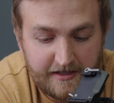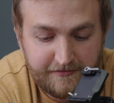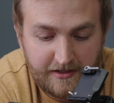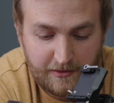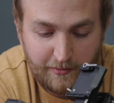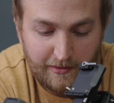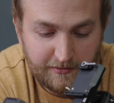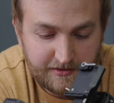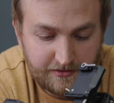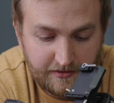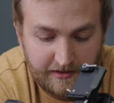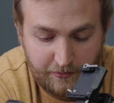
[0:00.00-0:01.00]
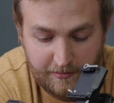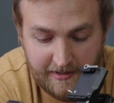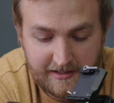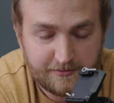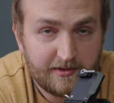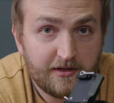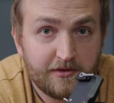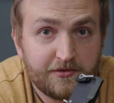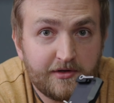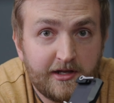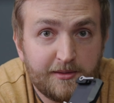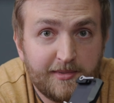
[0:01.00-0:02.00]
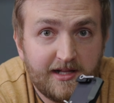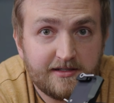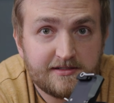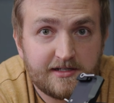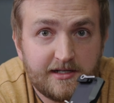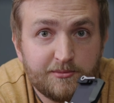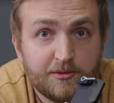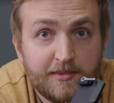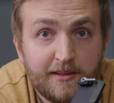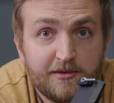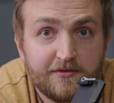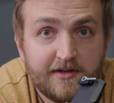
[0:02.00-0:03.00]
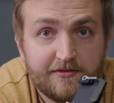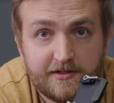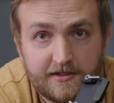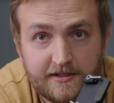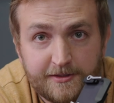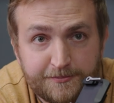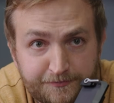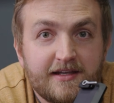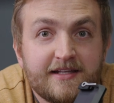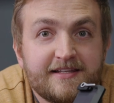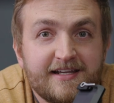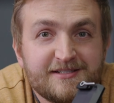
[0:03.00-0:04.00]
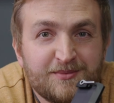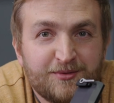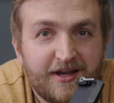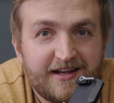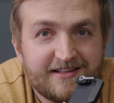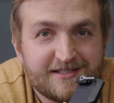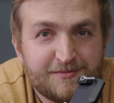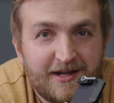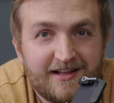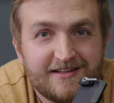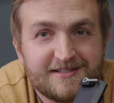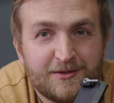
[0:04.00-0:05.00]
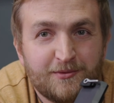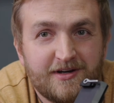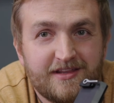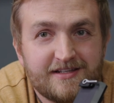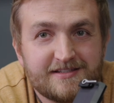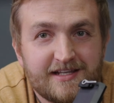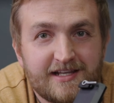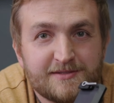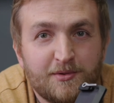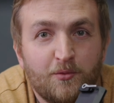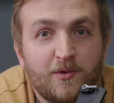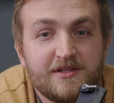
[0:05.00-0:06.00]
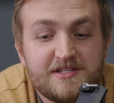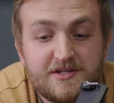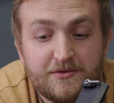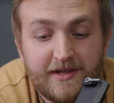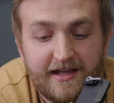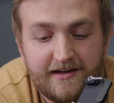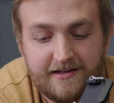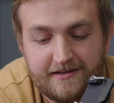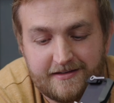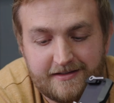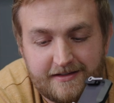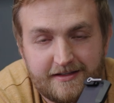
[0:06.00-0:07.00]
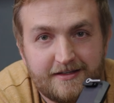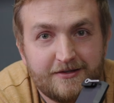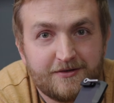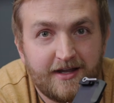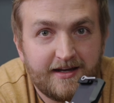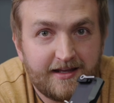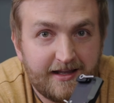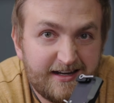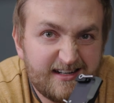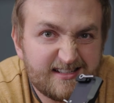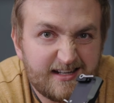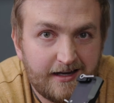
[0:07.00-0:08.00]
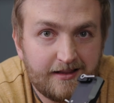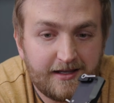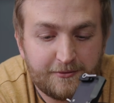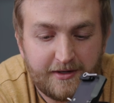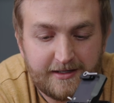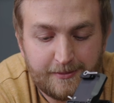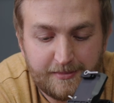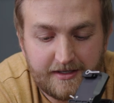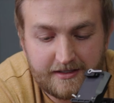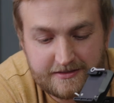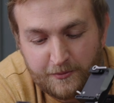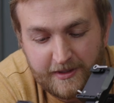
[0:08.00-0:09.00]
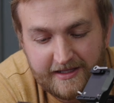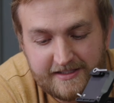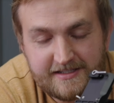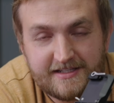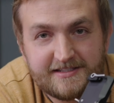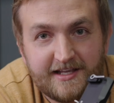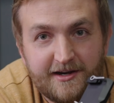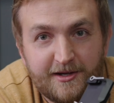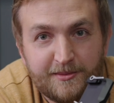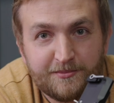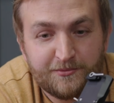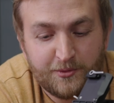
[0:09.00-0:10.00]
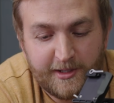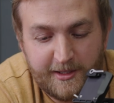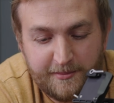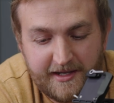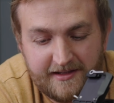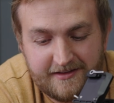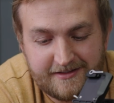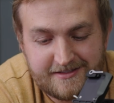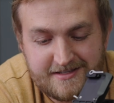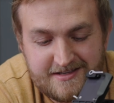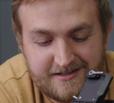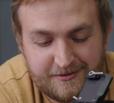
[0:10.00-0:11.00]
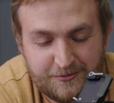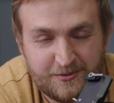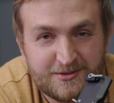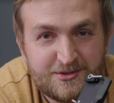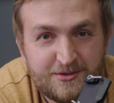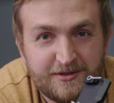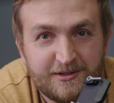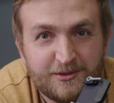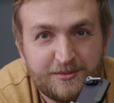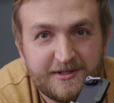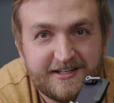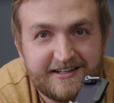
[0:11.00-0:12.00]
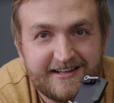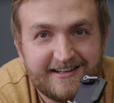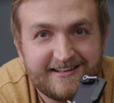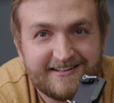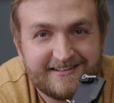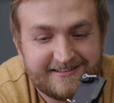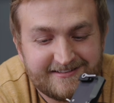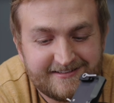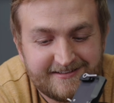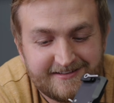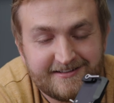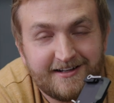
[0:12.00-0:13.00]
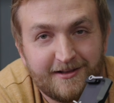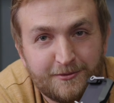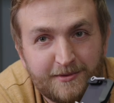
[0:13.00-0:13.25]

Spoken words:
I figured while we're doing it, we might as well go through how to balance a gimbal. Maybe you've never done it. It takes some practice balancing one of these things, but once you get it, you kind of get it. It is kind of like riding a bike. We'll get this thing set up, we'll get it balanced, we'll shoot a little bit, and call it a